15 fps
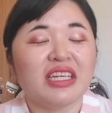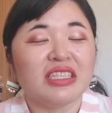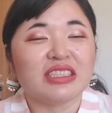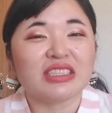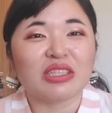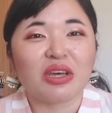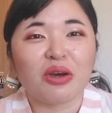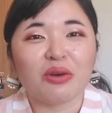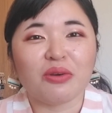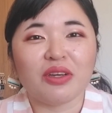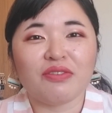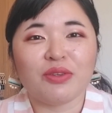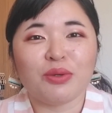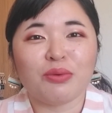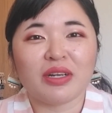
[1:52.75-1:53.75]
So
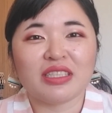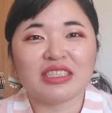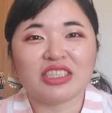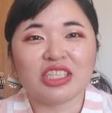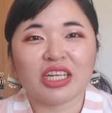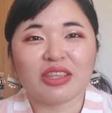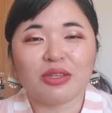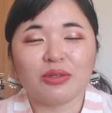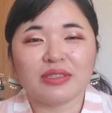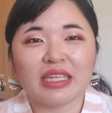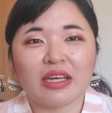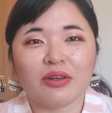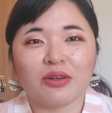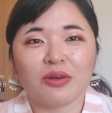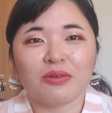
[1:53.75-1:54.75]
if you wanted to check those
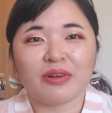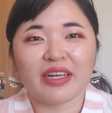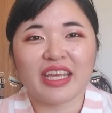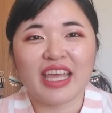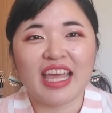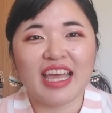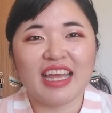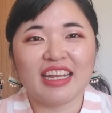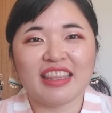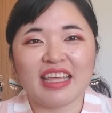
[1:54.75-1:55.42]
out, go right ahead.